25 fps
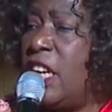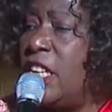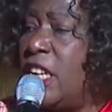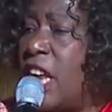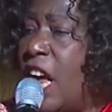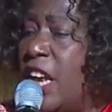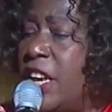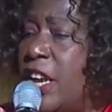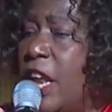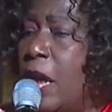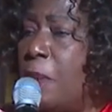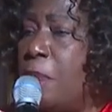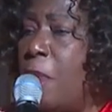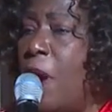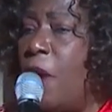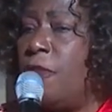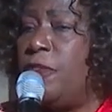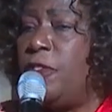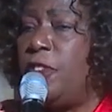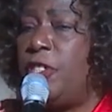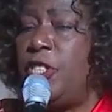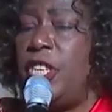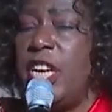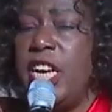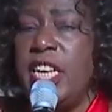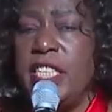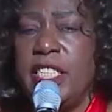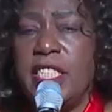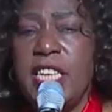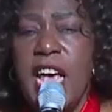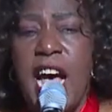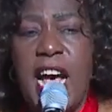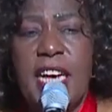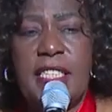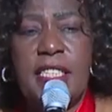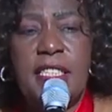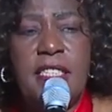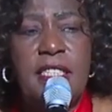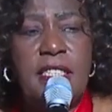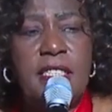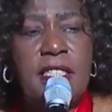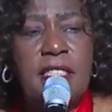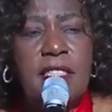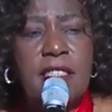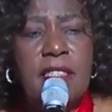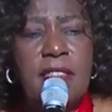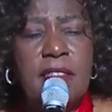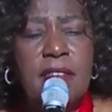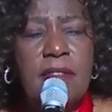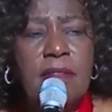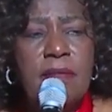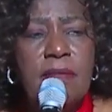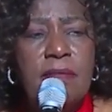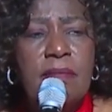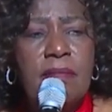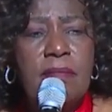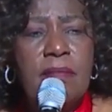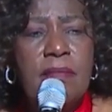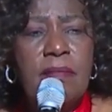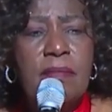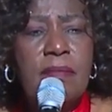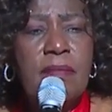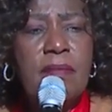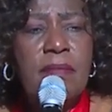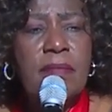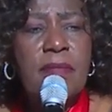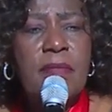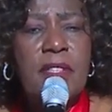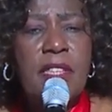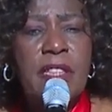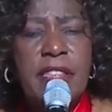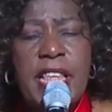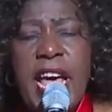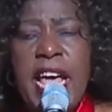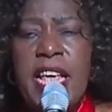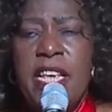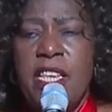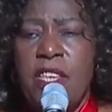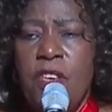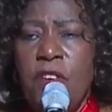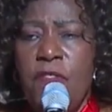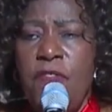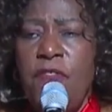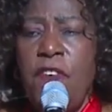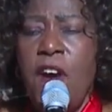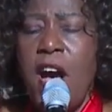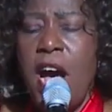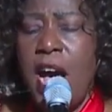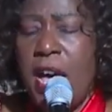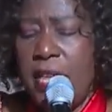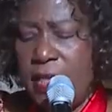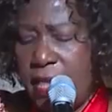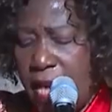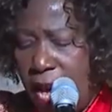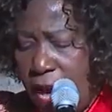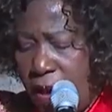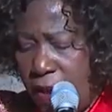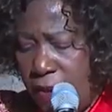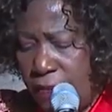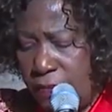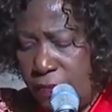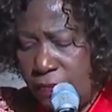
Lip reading: In the name of Jesus. Thank you, Father.